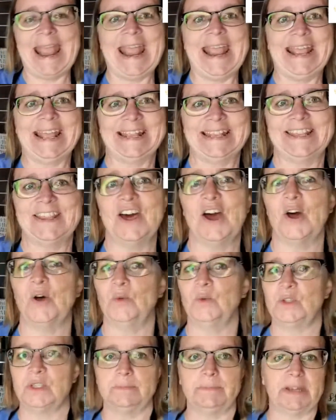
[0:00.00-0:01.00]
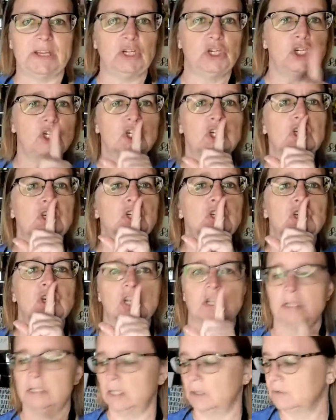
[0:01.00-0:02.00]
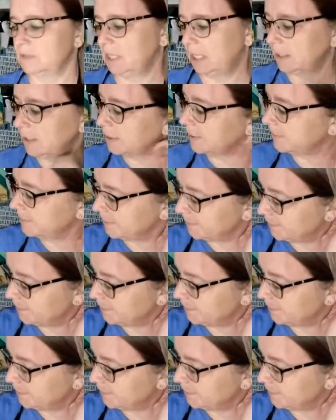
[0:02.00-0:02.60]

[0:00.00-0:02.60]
and those. But shh. Don't tell her.